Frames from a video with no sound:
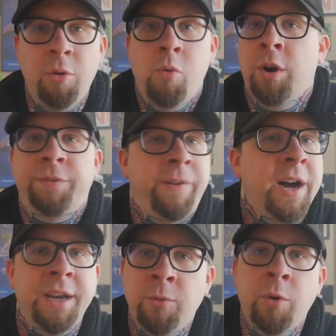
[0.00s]
Worked
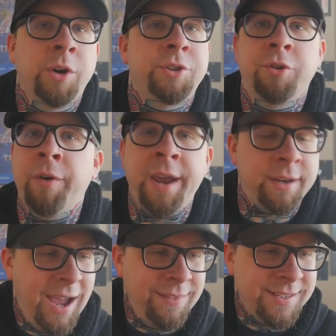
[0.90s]
fine, worked
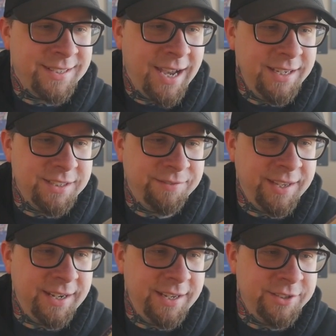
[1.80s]
great. And the size of
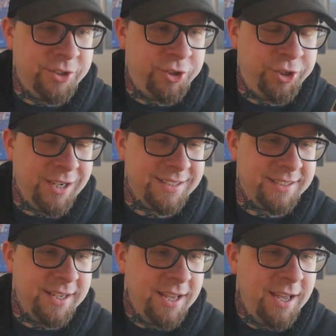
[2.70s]
it is
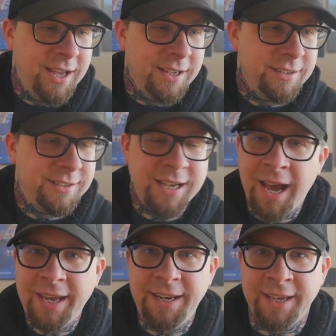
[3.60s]
just
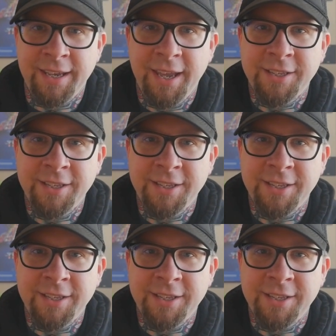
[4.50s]
tiny.